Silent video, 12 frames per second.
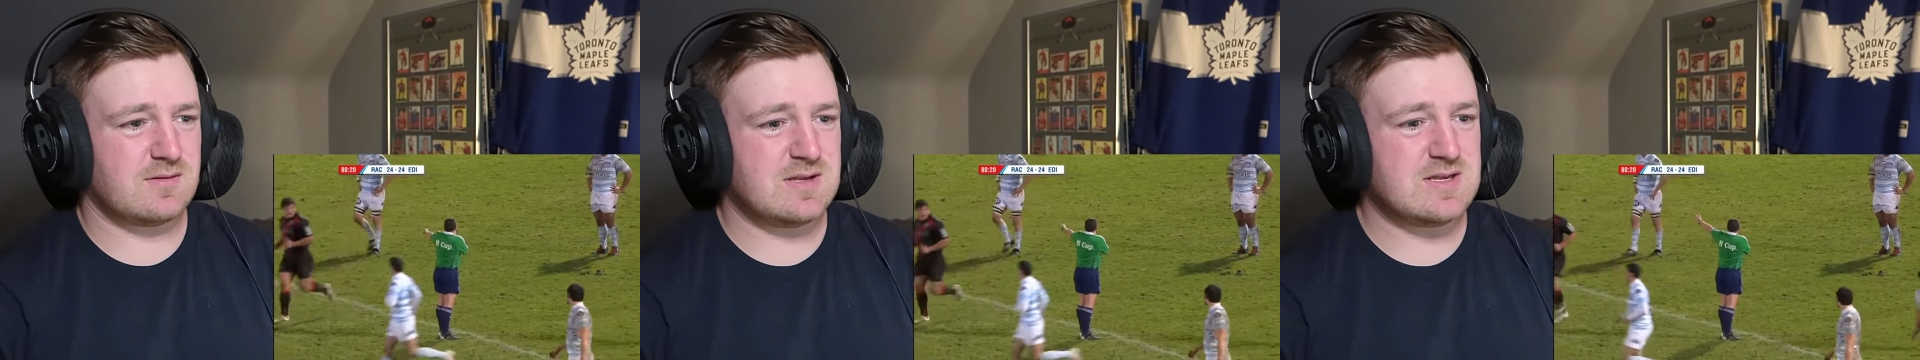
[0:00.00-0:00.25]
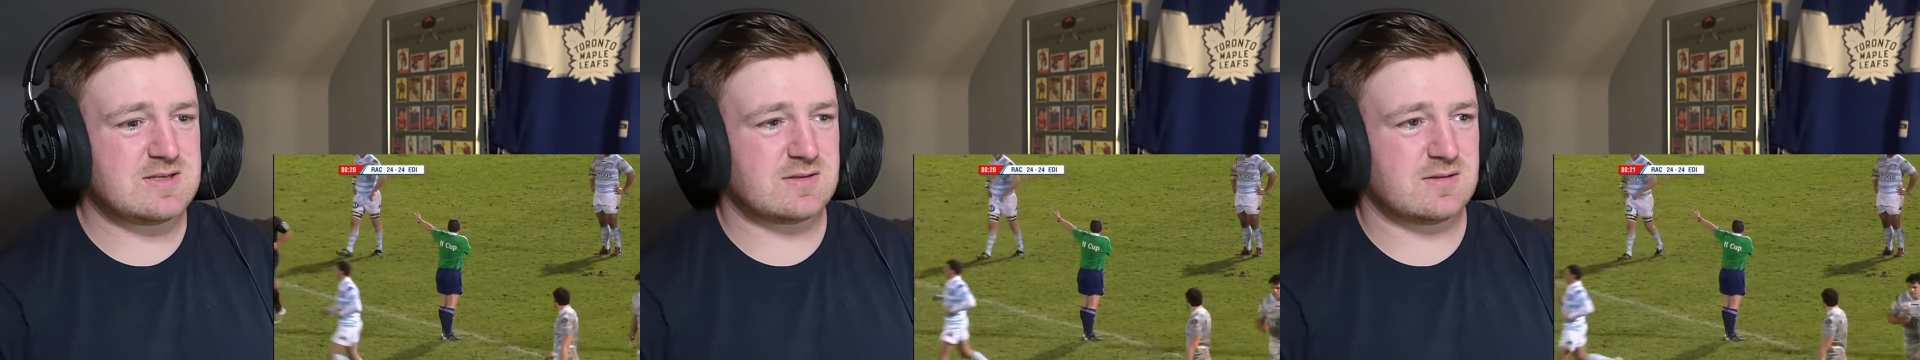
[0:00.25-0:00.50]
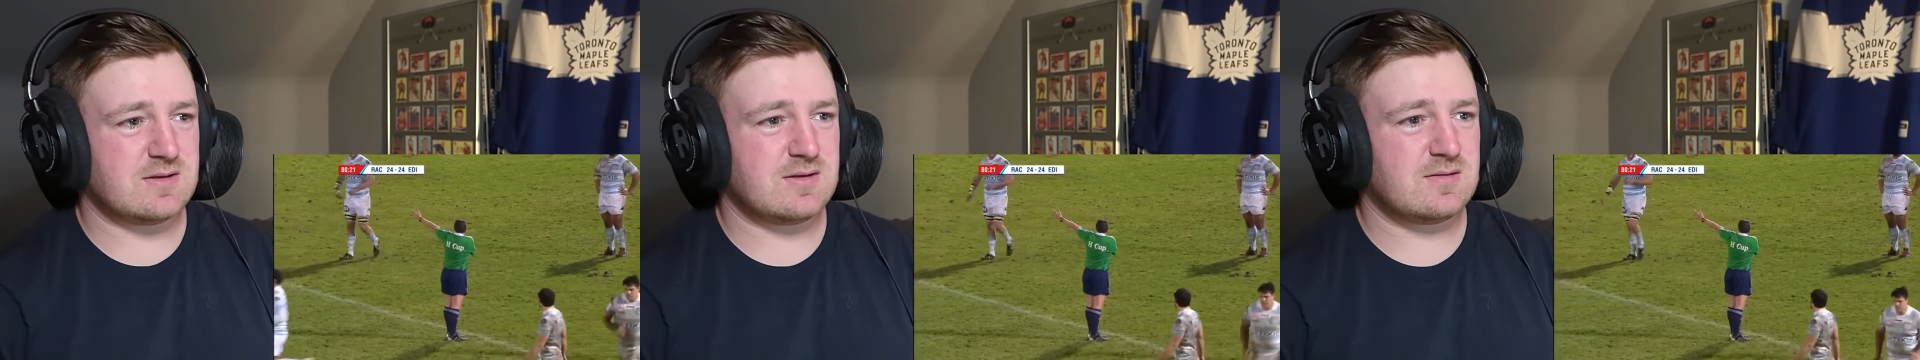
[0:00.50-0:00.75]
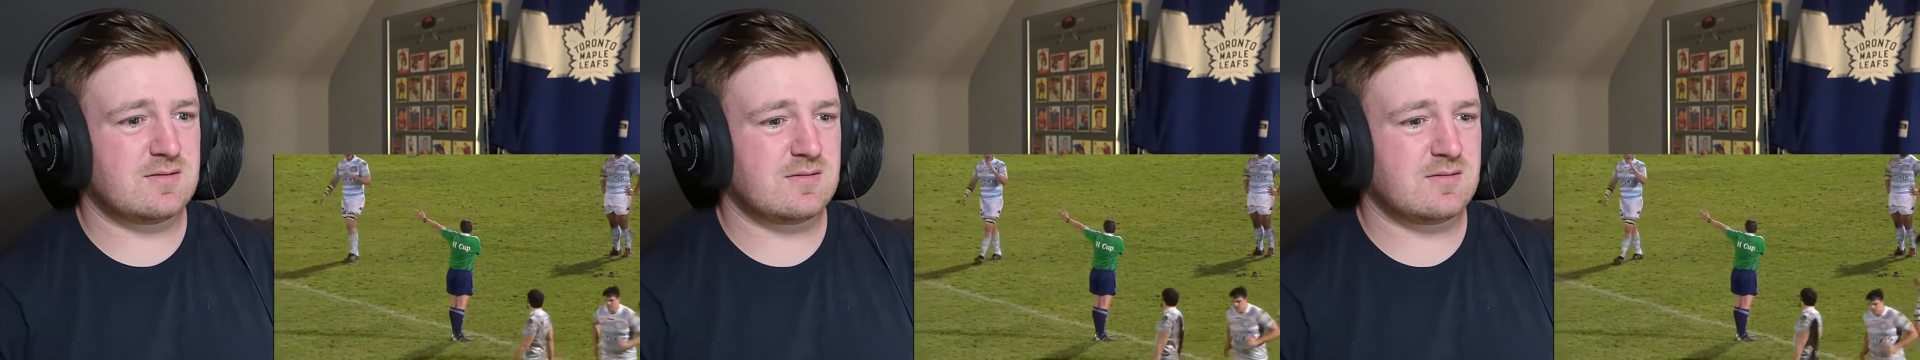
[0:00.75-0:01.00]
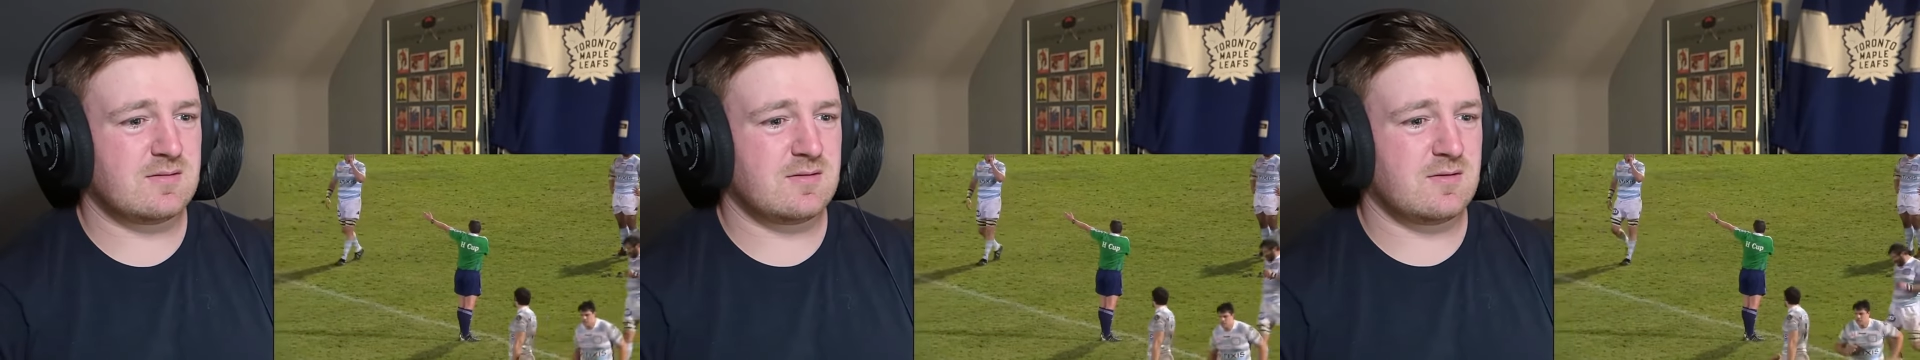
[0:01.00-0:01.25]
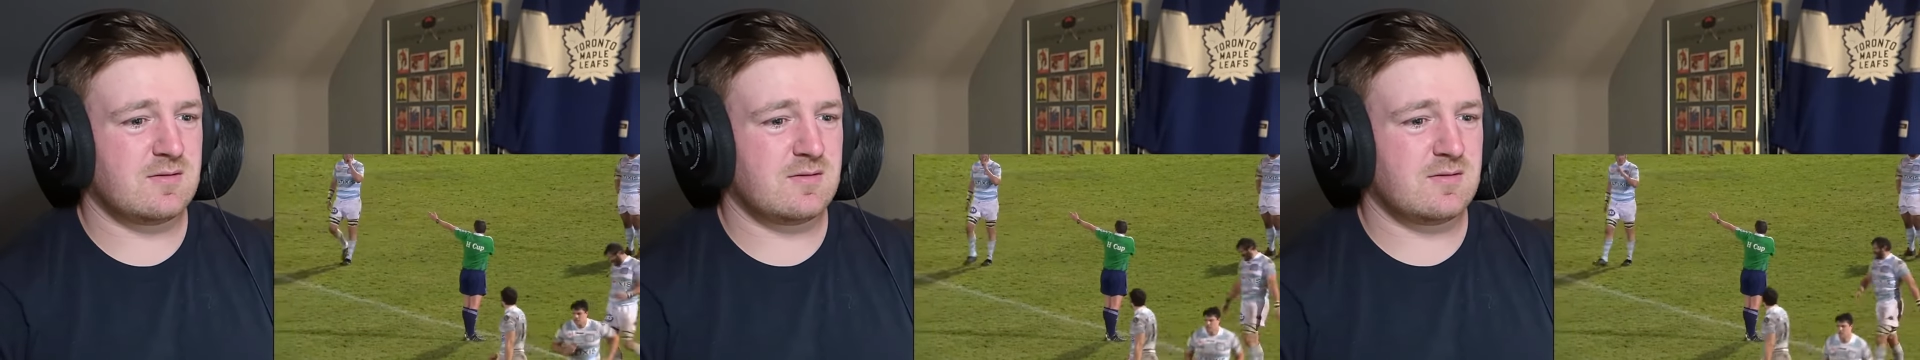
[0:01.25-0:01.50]
easily,
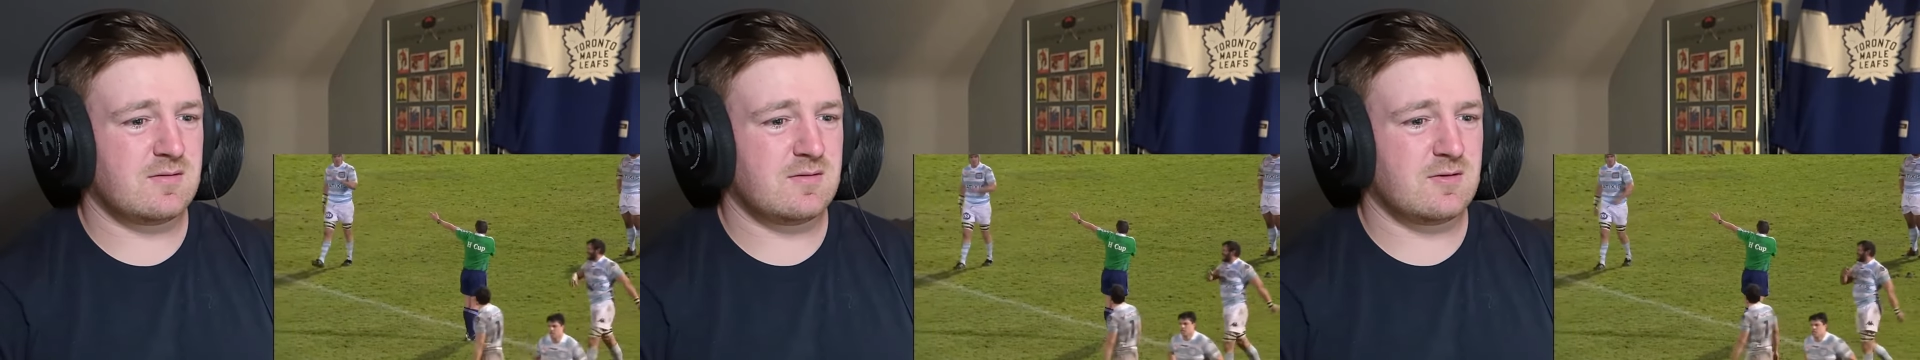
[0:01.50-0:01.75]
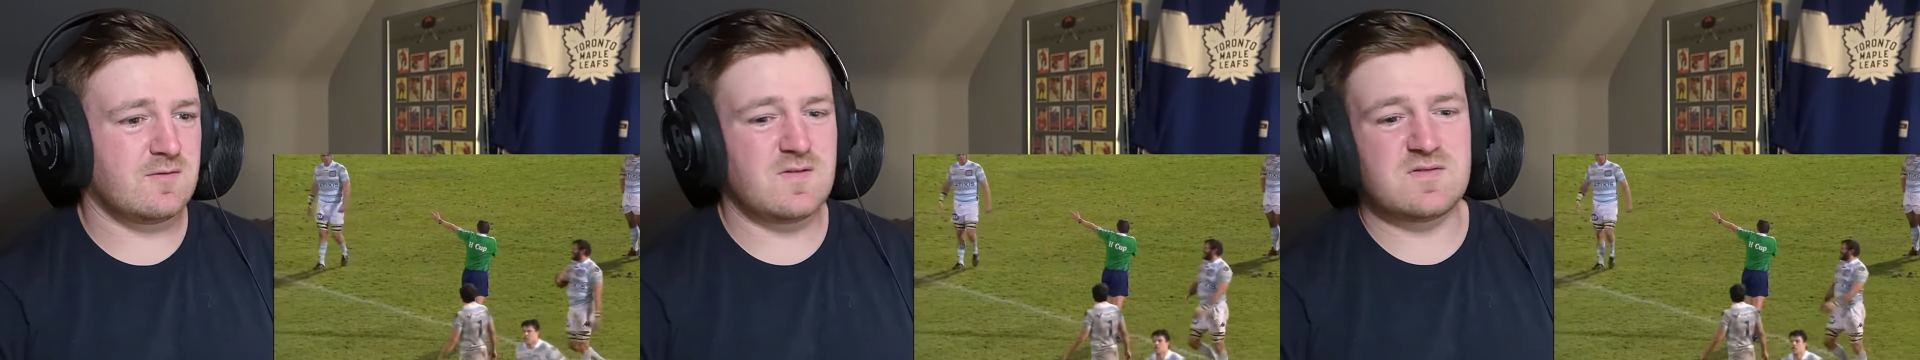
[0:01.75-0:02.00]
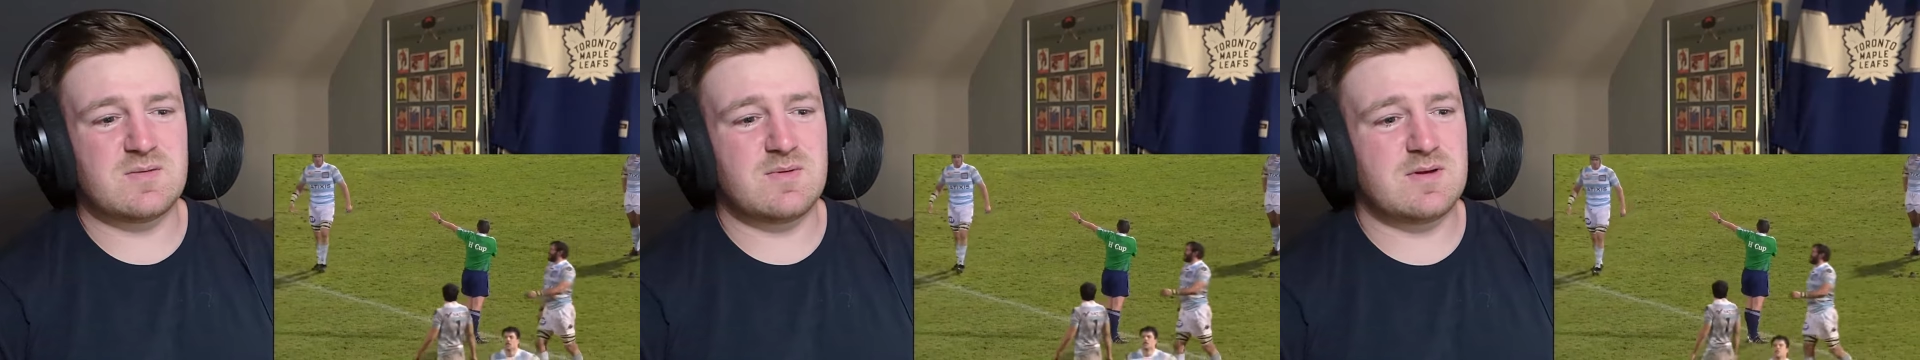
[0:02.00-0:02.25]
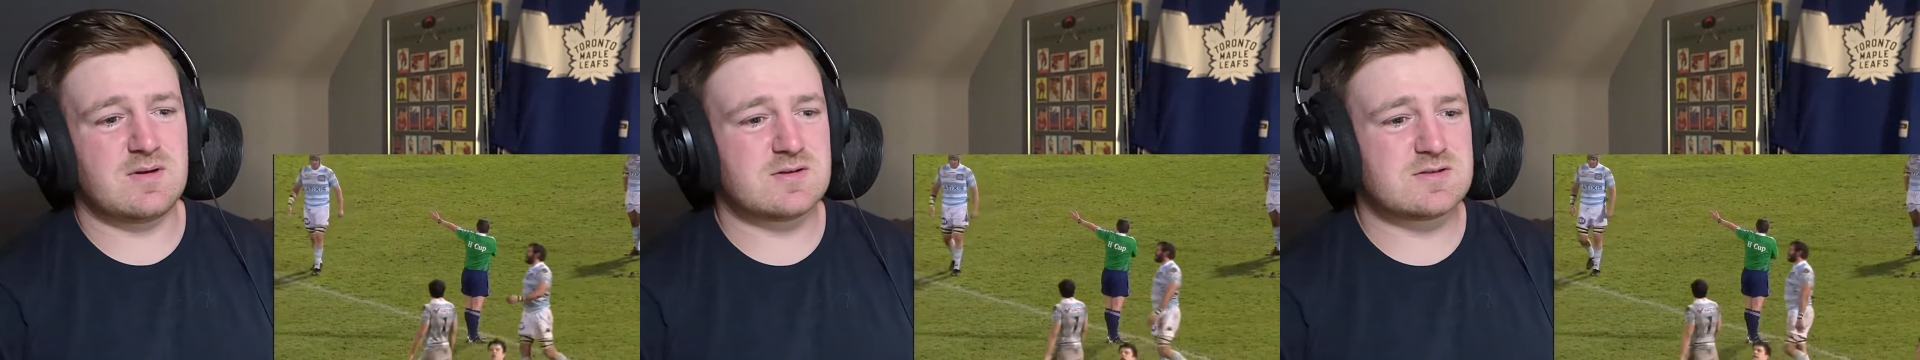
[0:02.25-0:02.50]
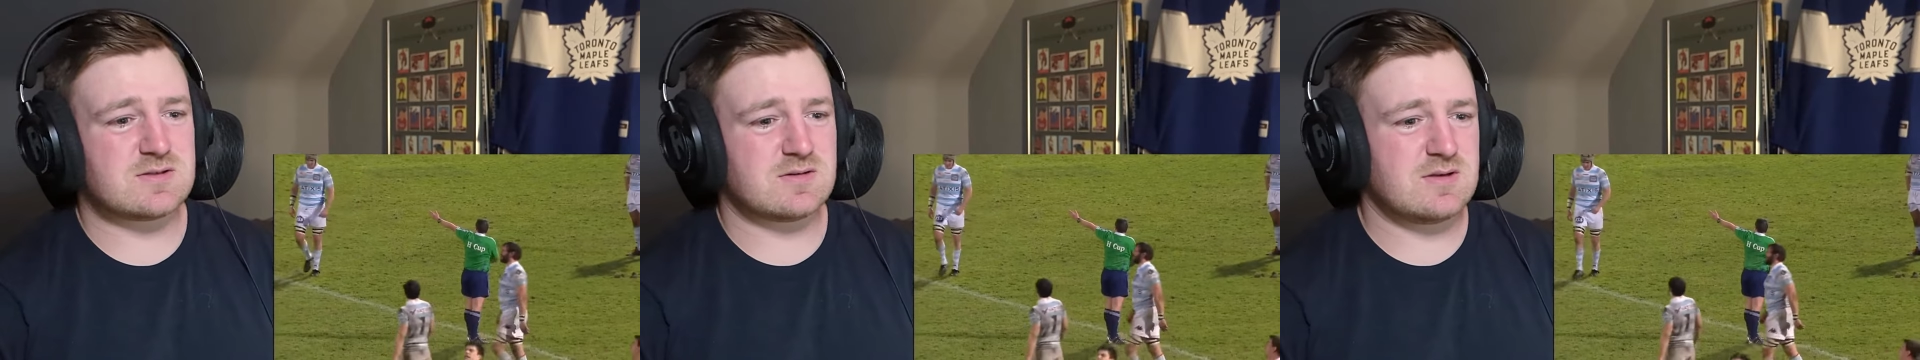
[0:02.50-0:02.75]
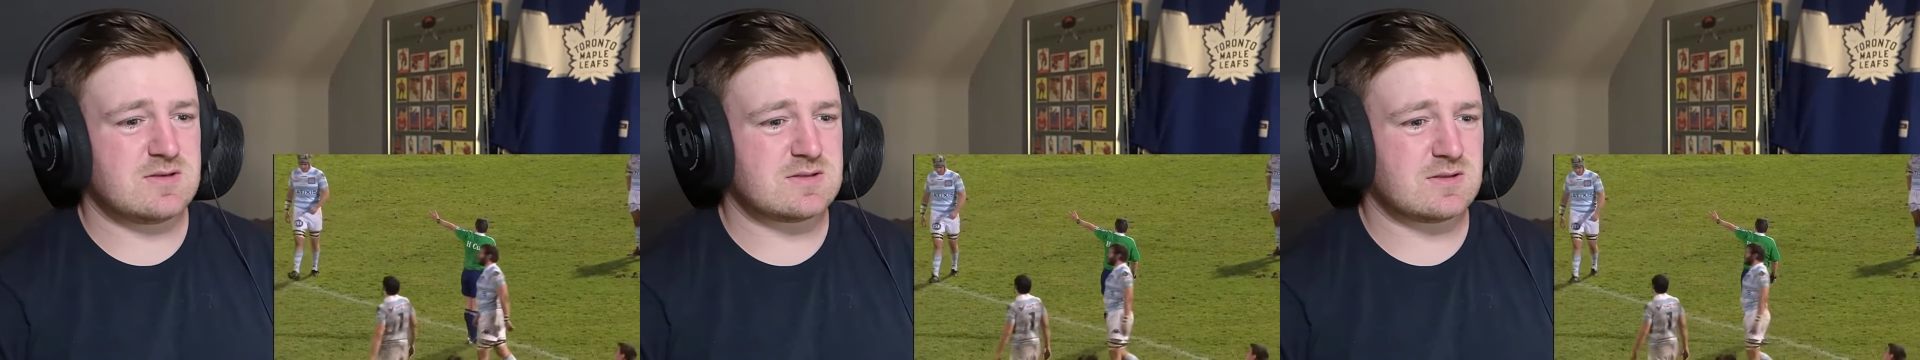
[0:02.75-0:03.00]
or fifty meters
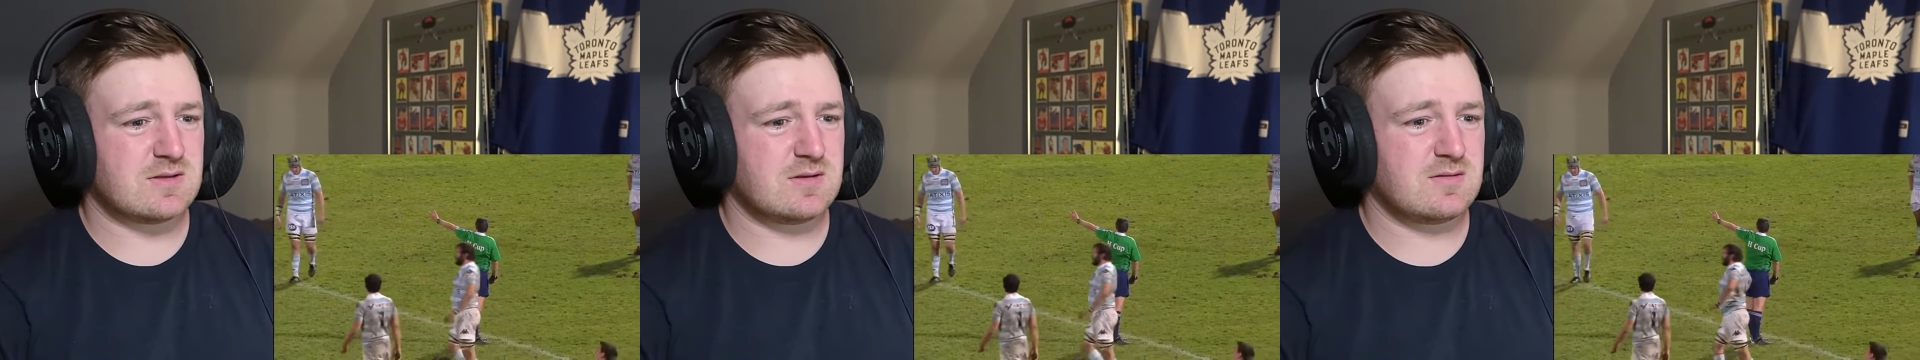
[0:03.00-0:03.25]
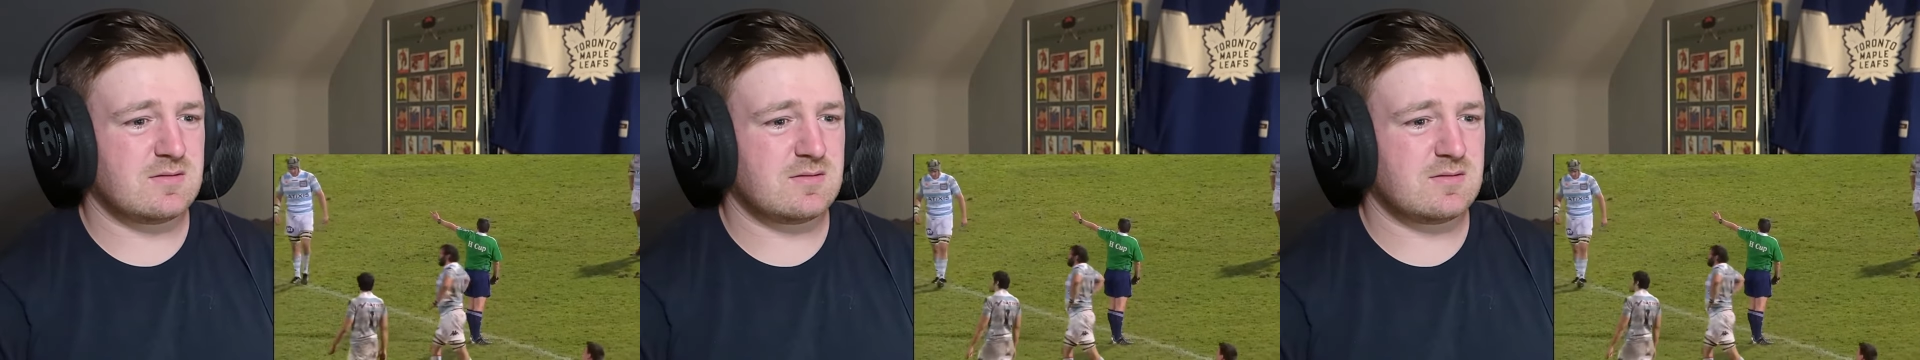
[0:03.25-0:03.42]
easily.